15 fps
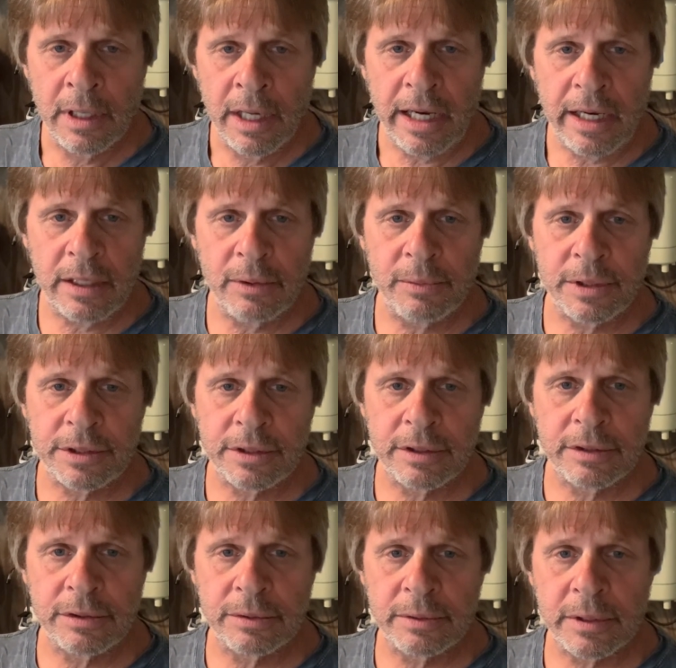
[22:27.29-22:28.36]
I don't want you to
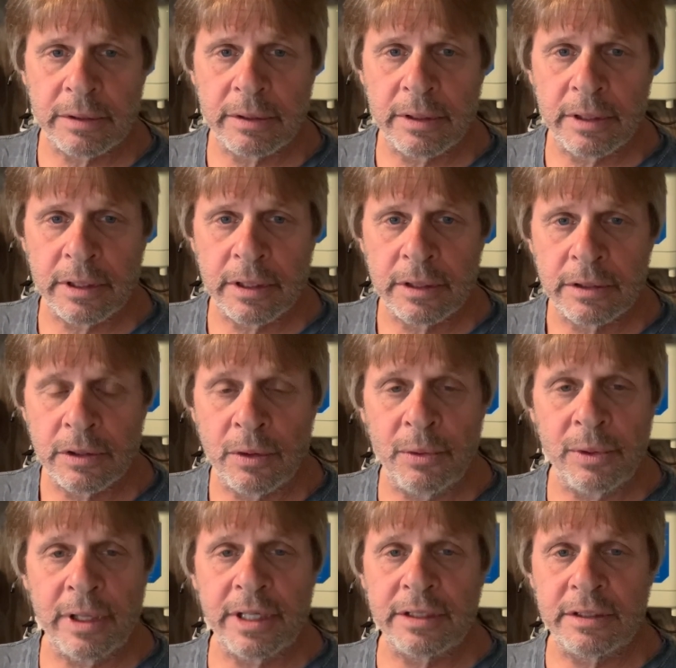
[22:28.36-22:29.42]
do it wrong. The
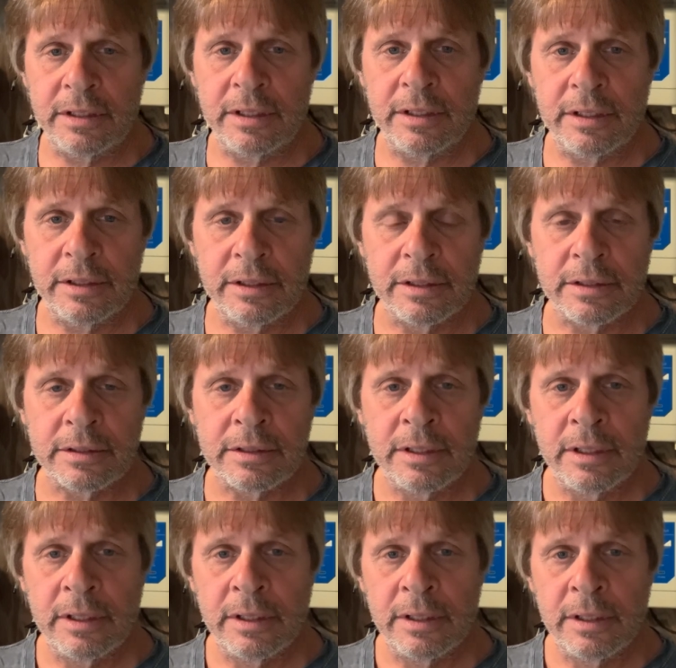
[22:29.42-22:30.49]
whole idea is
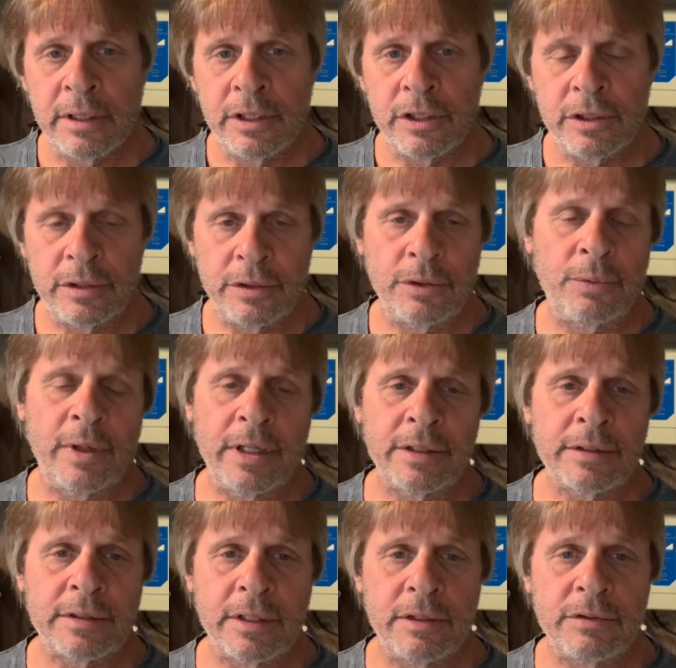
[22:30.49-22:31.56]
you want to
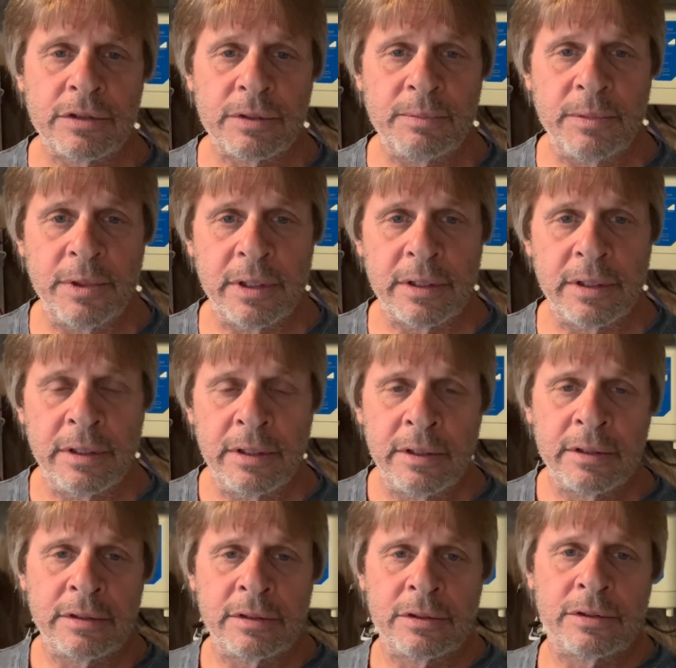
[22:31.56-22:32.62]
save some money,
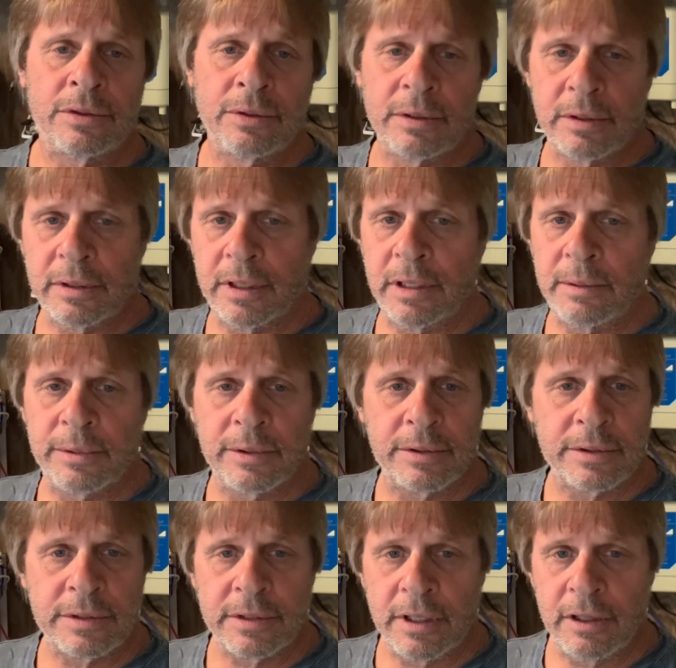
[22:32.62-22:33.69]
do the labor
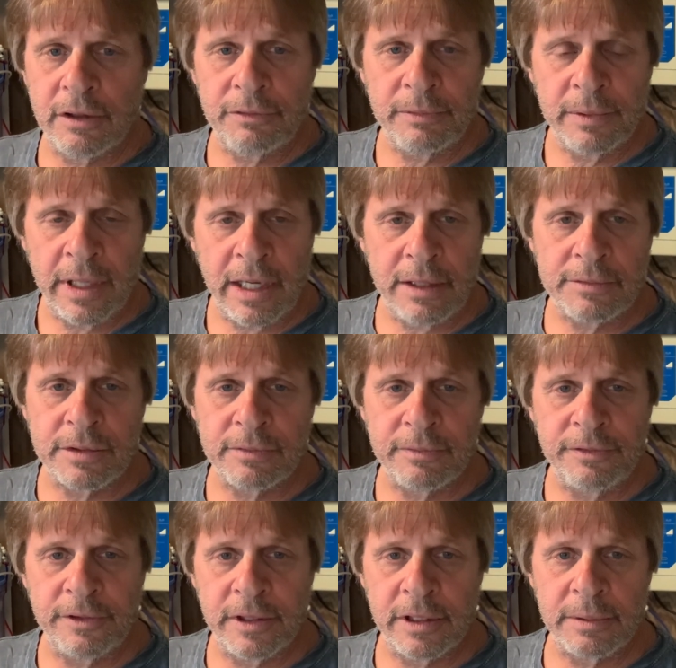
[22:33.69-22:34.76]
yourself, have some
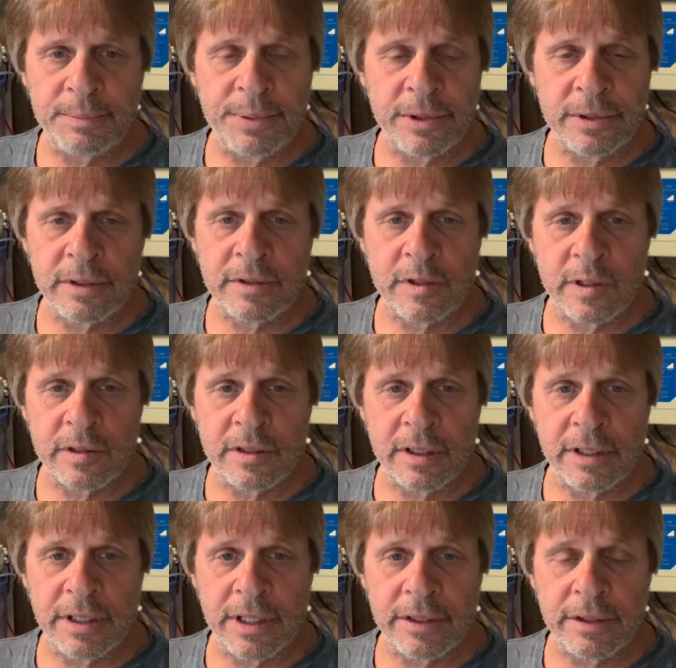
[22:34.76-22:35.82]
fun, put the thing
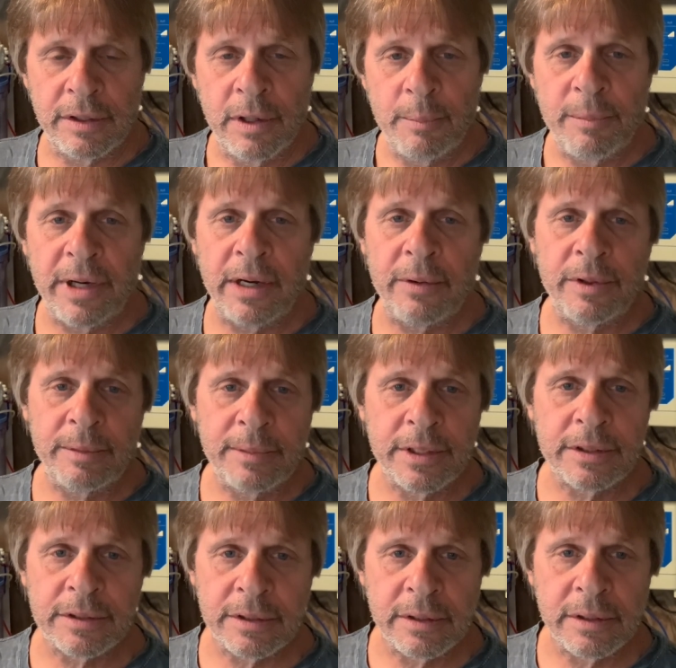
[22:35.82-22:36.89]
together, but I want to make
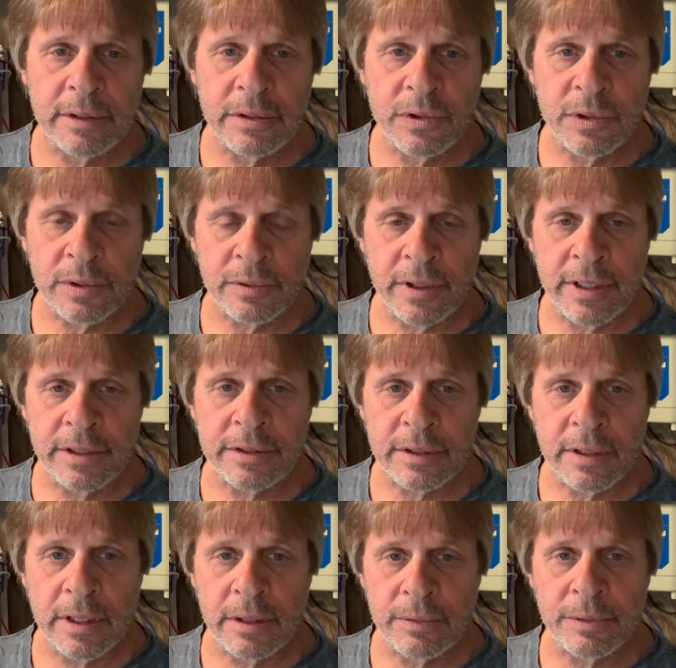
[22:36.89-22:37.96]
sure you do it right so
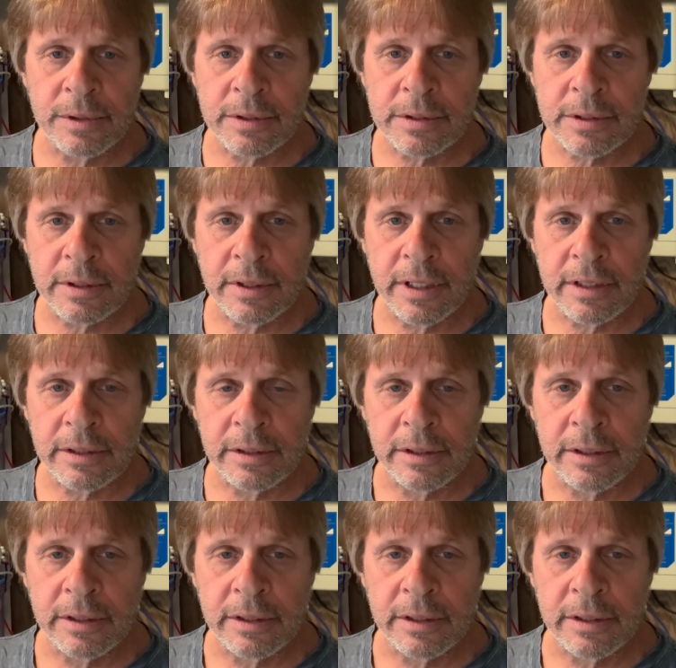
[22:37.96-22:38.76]
that it works correctly.